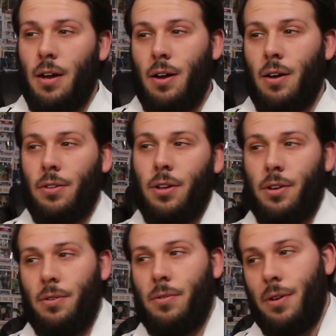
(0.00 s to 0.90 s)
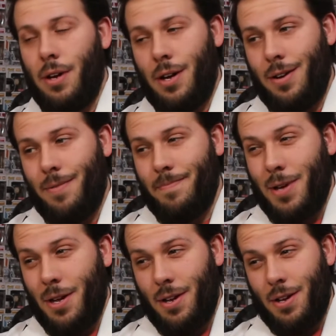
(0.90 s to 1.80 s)
Although,
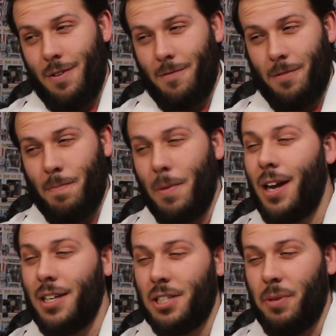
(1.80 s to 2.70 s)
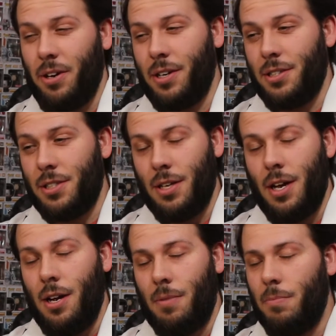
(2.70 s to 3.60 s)
from my experience,
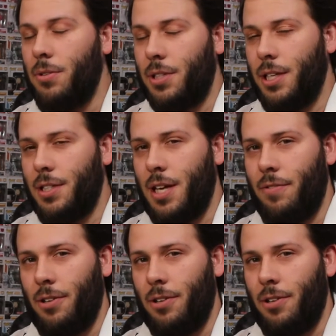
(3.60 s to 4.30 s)
most kids have a